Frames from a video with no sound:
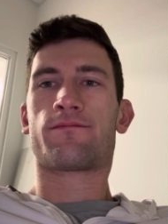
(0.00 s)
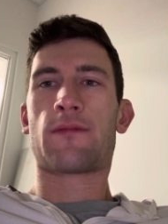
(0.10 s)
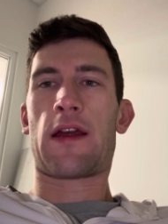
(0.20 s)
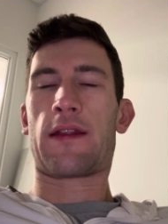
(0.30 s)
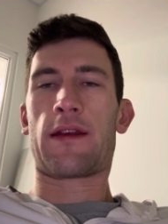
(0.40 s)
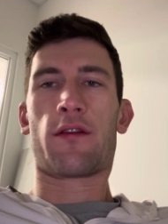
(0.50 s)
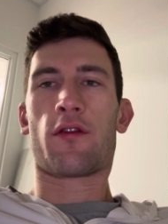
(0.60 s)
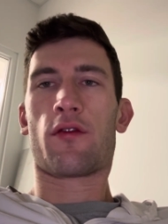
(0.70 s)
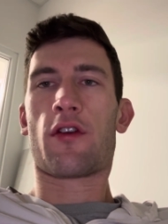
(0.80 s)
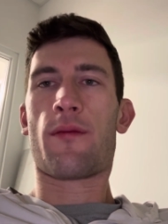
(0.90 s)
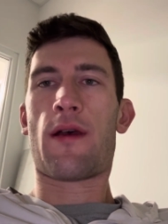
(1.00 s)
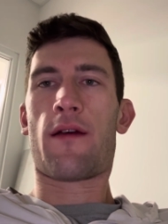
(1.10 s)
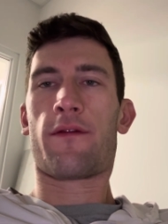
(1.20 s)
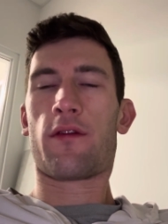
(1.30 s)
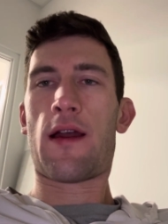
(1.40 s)
I think they're going to come
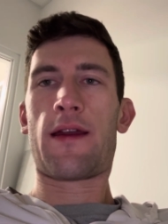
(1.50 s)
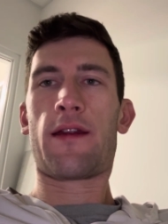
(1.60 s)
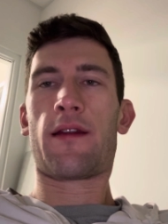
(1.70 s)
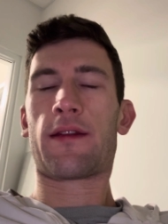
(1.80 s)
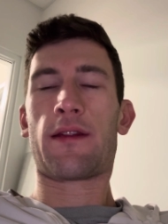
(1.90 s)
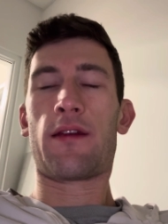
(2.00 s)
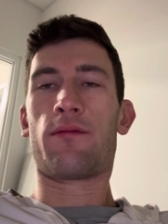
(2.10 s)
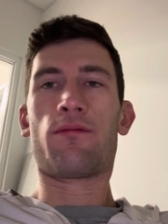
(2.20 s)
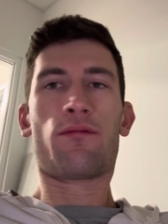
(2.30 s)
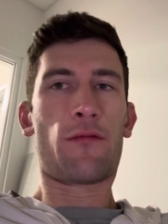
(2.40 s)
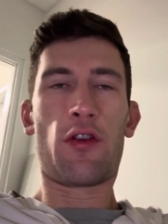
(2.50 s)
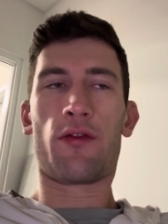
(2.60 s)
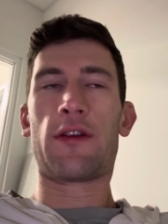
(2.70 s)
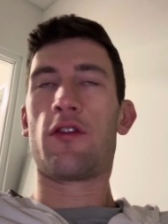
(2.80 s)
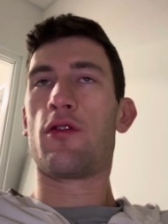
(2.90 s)
out flying like they
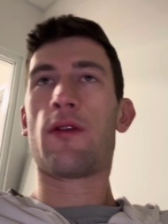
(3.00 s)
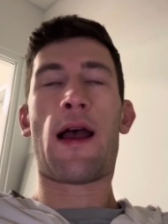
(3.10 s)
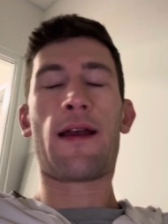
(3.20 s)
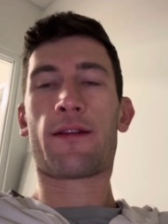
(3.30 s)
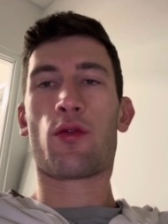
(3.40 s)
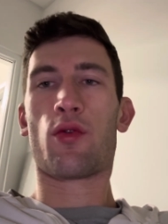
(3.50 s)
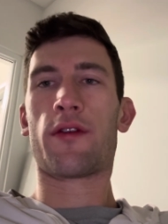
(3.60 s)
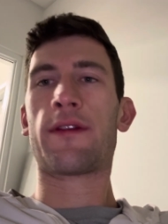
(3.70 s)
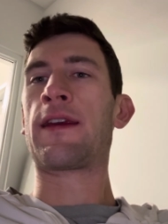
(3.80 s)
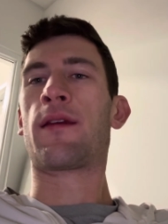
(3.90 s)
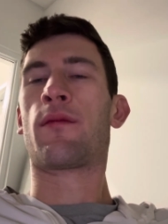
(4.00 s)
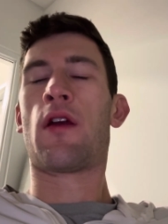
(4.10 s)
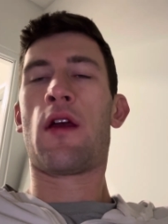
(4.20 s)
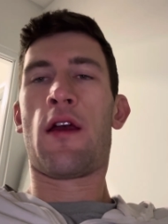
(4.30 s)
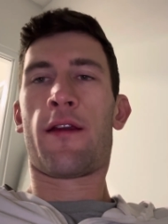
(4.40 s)
usually do, high scoring team.
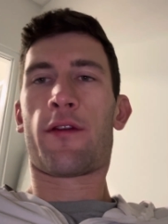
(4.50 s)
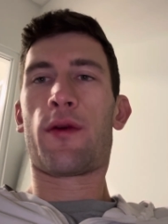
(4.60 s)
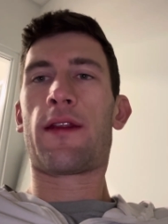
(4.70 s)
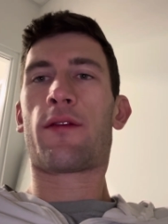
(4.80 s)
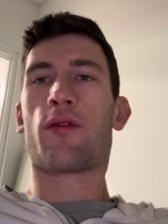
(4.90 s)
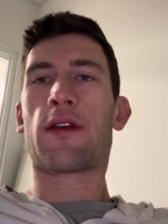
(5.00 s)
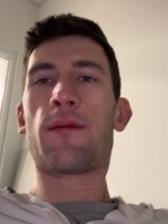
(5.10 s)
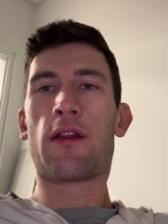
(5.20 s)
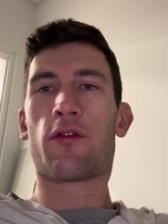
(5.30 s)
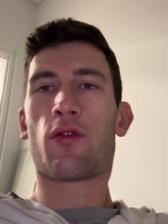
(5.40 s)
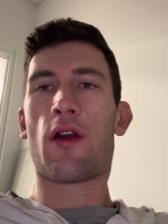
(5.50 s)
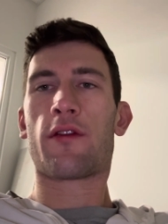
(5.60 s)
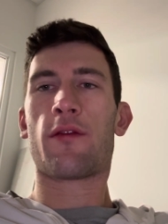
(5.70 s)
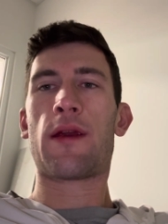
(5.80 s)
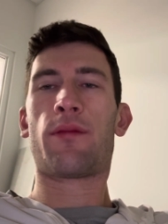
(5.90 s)
So in this one, give me the
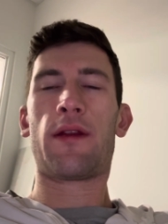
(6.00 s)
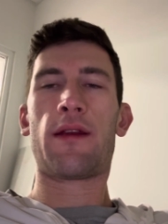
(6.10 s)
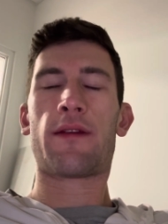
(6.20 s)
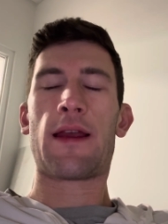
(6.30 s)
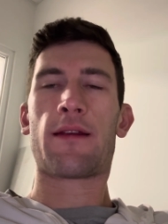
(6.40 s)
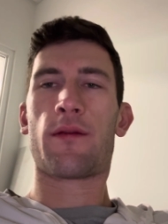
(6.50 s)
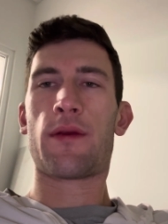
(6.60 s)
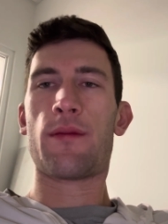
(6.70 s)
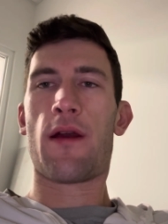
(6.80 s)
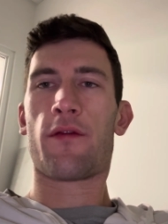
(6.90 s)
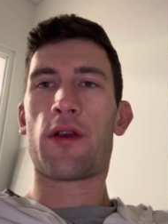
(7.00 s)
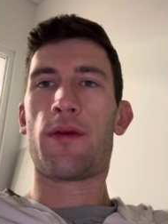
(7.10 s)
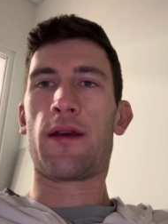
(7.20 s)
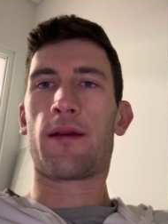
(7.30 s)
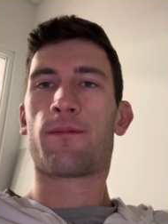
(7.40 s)
Toronto Maple Leafs. That's going to be my free
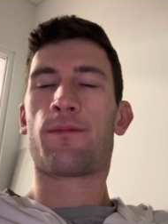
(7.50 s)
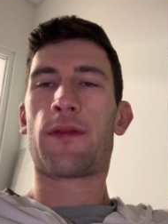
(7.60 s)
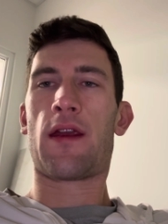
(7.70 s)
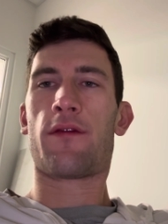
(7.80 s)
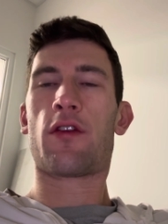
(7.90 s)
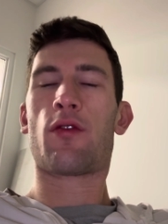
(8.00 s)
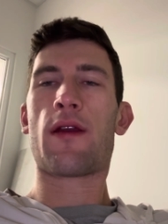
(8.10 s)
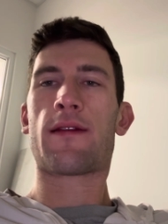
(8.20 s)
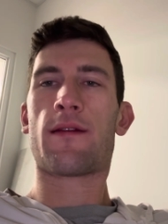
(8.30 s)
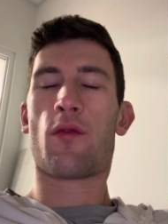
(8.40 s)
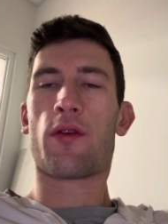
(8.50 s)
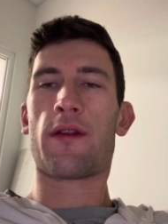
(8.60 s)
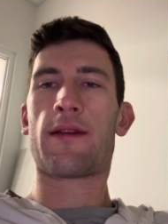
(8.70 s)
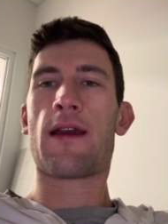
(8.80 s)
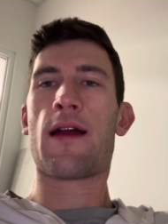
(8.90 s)
pick. If you're interested in more of
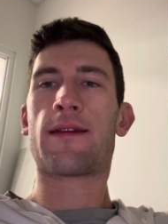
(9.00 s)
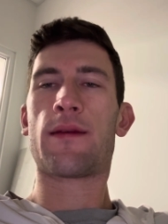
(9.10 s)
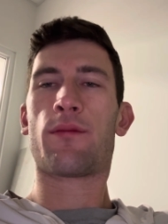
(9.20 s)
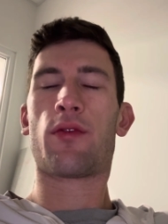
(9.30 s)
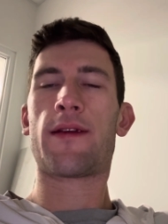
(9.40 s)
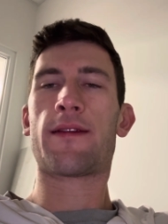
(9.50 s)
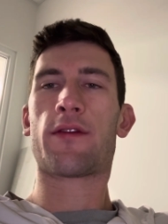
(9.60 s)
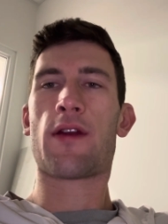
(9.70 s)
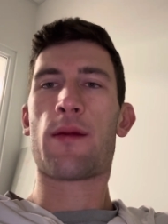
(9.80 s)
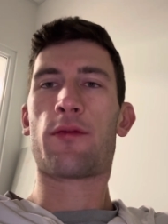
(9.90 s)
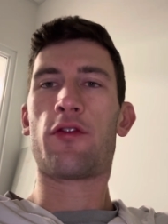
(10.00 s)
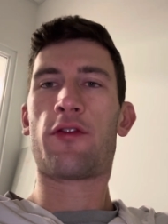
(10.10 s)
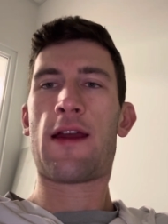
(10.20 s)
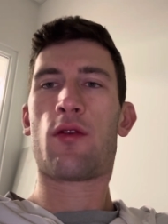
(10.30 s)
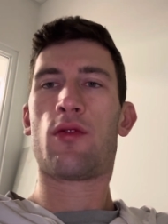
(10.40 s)
this content, please subscribe to the
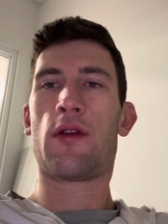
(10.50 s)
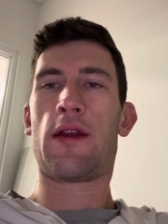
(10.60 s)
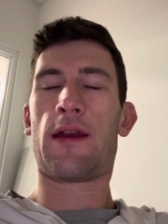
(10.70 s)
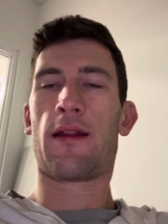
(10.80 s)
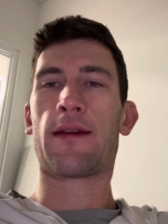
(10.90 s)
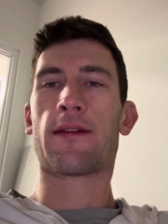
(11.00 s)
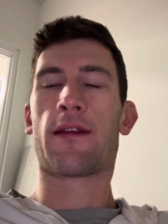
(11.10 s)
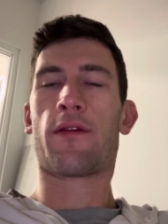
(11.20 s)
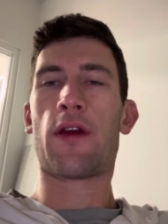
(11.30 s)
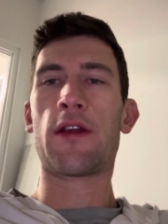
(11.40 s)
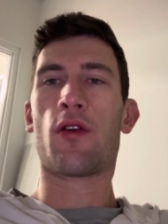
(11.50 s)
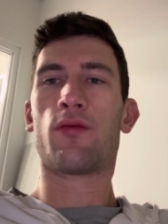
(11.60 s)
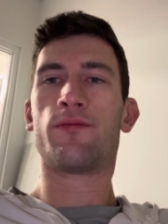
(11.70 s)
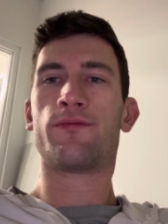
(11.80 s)
channel and like this video.